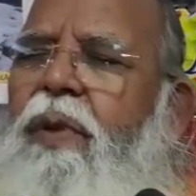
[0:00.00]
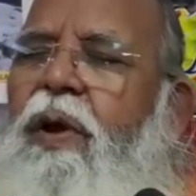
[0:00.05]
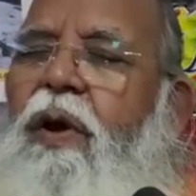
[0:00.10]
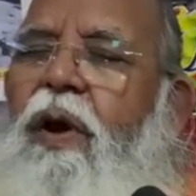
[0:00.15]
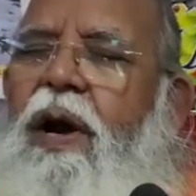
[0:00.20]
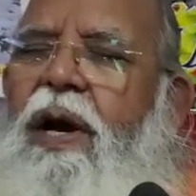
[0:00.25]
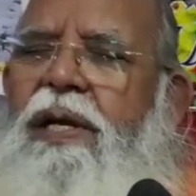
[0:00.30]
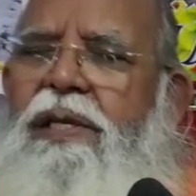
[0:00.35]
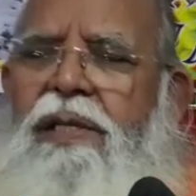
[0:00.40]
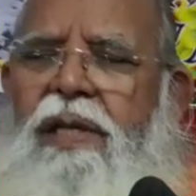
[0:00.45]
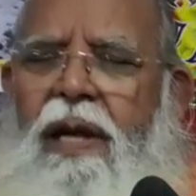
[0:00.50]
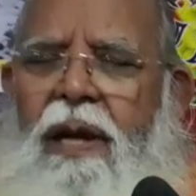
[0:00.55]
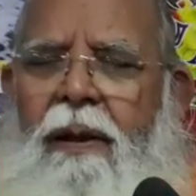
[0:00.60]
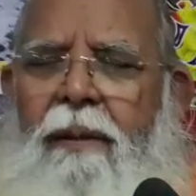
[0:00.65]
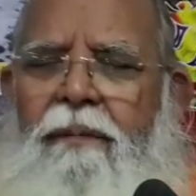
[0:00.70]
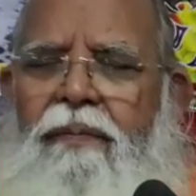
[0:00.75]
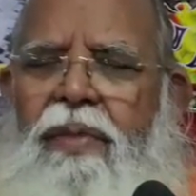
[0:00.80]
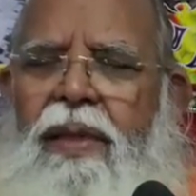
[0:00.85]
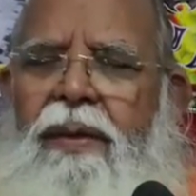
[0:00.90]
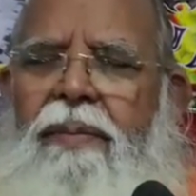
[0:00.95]
Because
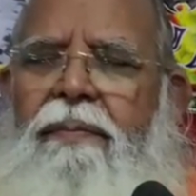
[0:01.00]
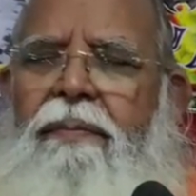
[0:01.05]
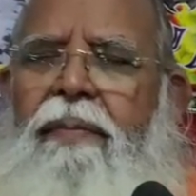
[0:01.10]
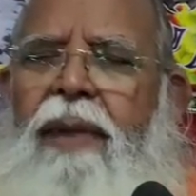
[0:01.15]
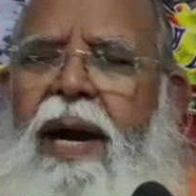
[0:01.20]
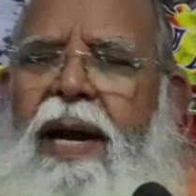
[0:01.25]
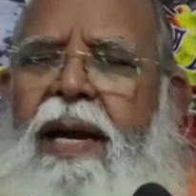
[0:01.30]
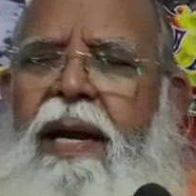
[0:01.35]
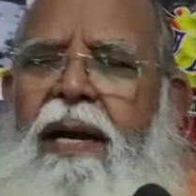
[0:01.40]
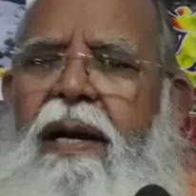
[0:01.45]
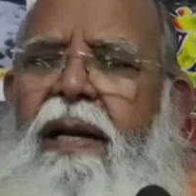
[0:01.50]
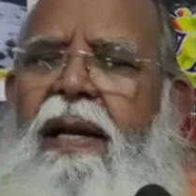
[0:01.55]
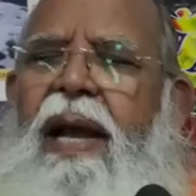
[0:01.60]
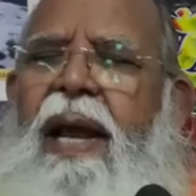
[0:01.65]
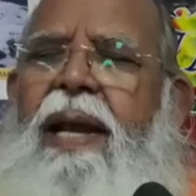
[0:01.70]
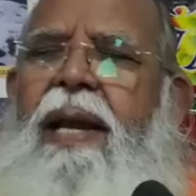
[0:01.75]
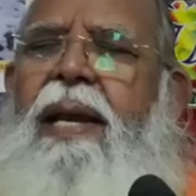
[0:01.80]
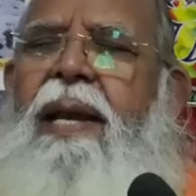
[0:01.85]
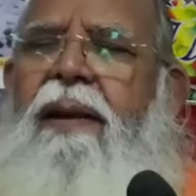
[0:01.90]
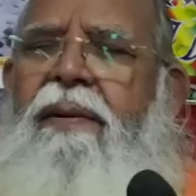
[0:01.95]
the mind
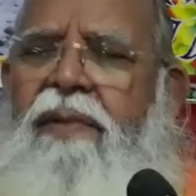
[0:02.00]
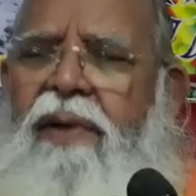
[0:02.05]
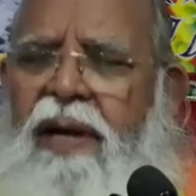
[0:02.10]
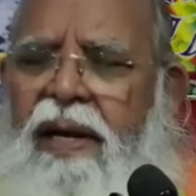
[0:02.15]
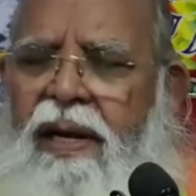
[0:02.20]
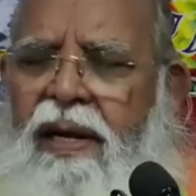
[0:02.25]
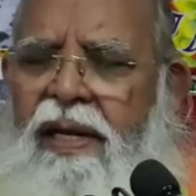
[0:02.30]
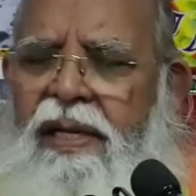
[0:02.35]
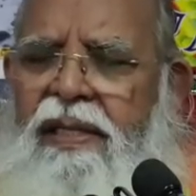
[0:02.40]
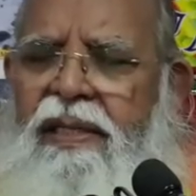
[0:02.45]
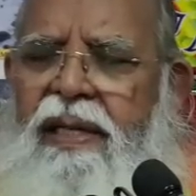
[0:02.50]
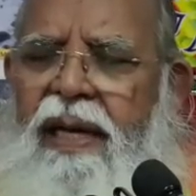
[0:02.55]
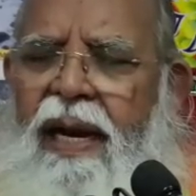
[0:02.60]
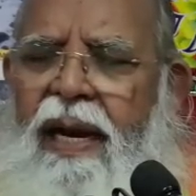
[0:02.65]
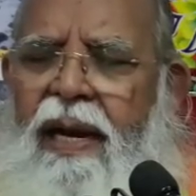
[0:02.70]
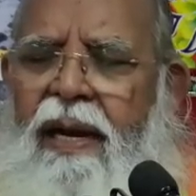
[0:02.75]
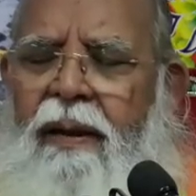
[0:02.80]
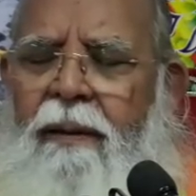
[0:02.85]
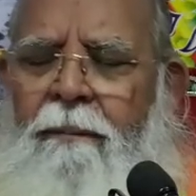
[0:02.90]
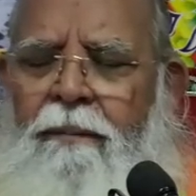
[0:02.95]
can never
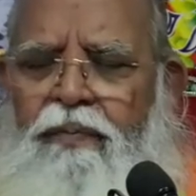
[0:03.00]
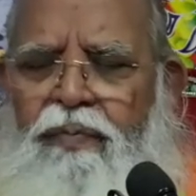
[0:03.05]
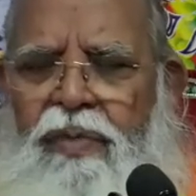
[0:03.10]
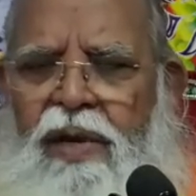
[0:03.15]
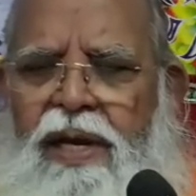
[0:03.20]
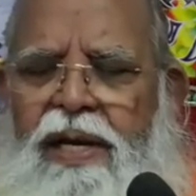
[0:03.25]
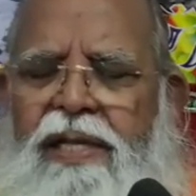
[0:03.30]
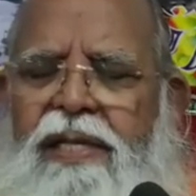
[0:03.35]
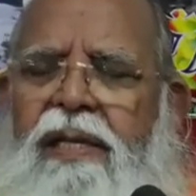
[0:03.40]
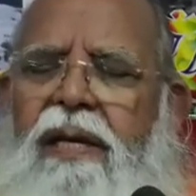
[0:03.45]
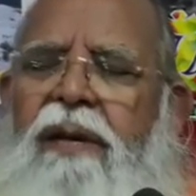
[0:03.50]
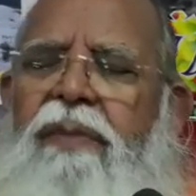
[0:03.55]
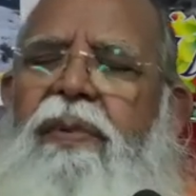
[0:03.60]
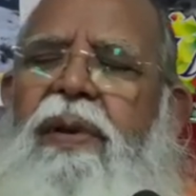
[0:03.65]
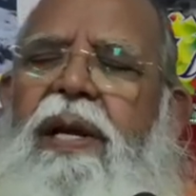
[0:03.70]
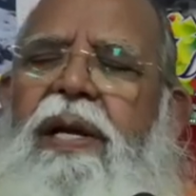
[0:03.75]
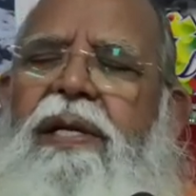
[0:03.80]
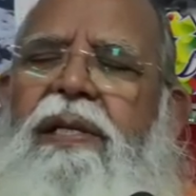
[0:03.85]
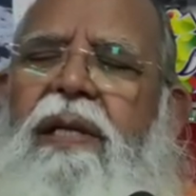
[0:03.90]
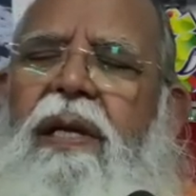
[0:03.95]
understand the
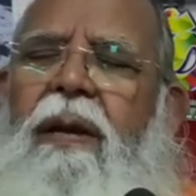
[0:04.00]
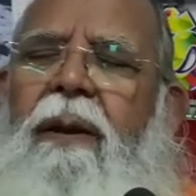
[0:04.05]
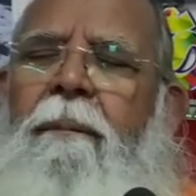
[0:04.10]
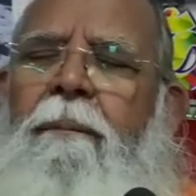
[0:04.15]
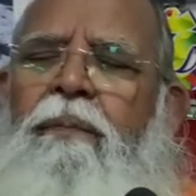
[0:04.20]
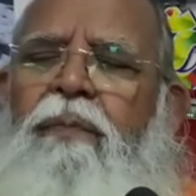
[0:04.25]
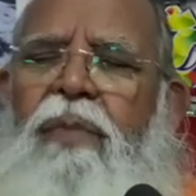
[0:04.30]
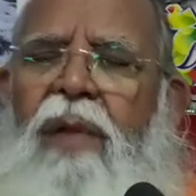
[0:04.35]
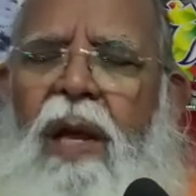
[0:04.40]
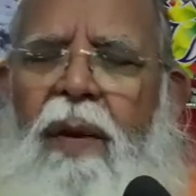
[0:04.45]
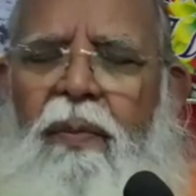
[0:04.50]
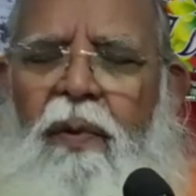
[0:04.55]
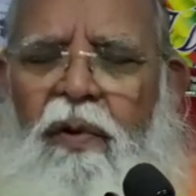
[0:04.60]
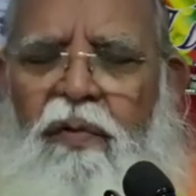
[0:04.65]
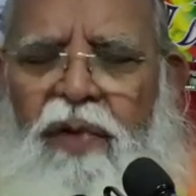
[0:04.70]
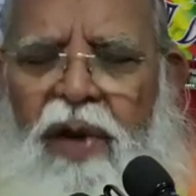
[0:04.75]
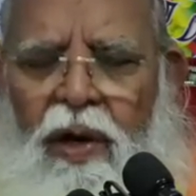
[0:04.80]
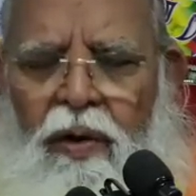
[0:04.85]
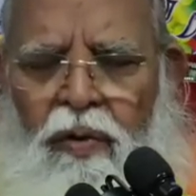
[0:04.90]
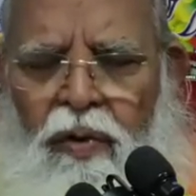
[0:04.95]
discrimination.
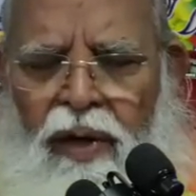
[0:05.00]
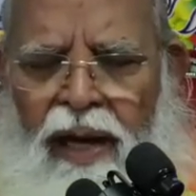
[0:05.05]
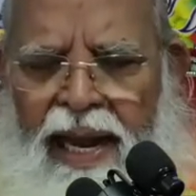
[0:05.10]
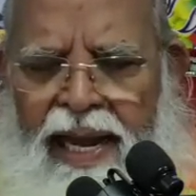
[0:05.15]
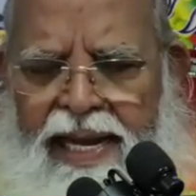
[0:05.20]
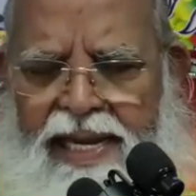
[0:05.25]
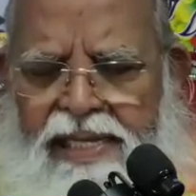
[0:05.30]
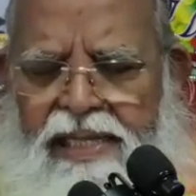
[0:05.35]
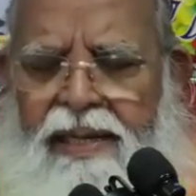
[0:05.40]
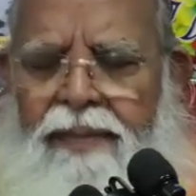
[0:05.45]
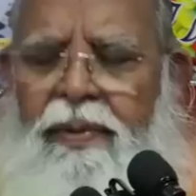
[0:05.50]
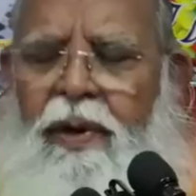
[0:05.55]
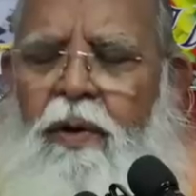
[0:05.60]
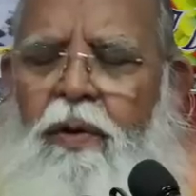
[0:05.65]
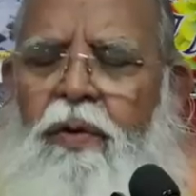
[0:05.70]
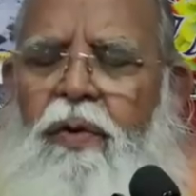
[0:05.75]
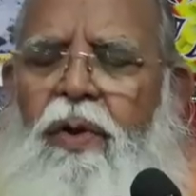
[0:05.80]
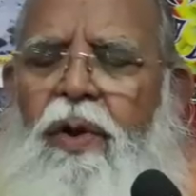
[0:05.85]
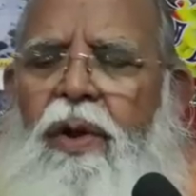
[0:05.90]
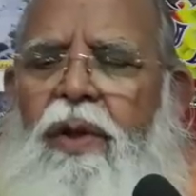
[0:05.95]
Therefore, we have to rise
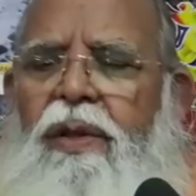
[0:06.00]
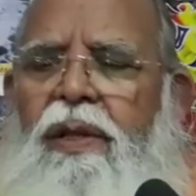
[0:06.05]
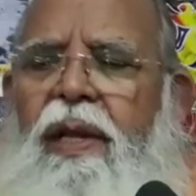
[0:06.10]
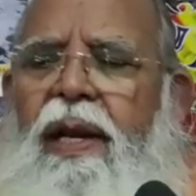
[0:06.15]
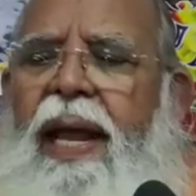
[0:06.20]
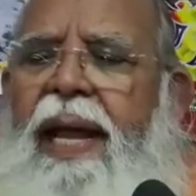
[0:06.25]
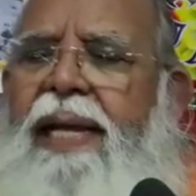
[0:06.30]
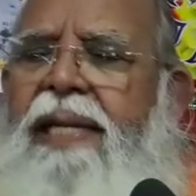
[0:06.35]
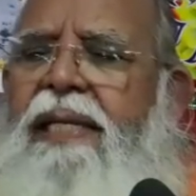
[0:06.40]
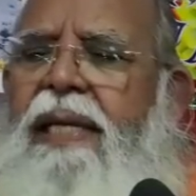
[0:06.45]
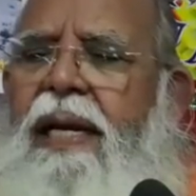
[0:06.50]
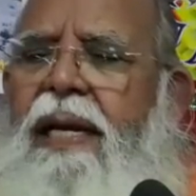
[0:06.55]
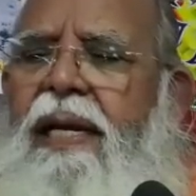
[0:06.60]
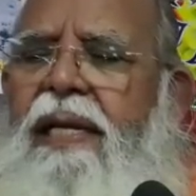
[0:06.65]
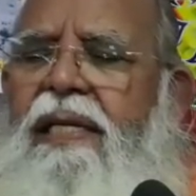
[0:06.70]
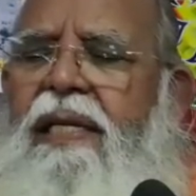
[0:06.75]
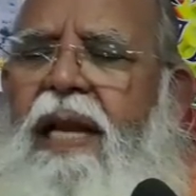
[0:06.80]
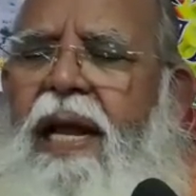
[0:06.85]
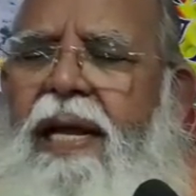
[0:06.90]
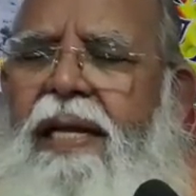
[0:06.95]
above the likes and
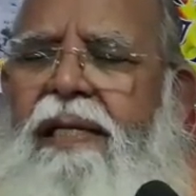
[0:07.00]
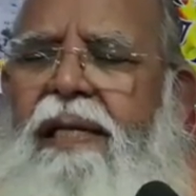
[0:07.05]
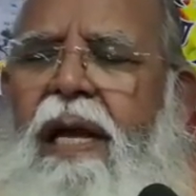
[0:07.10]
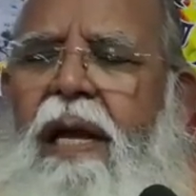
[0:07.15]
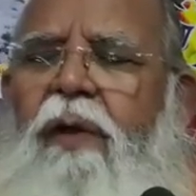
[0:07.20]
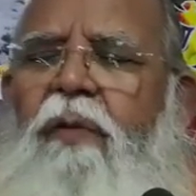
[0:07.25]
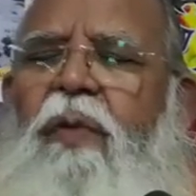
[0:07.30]
dislikes.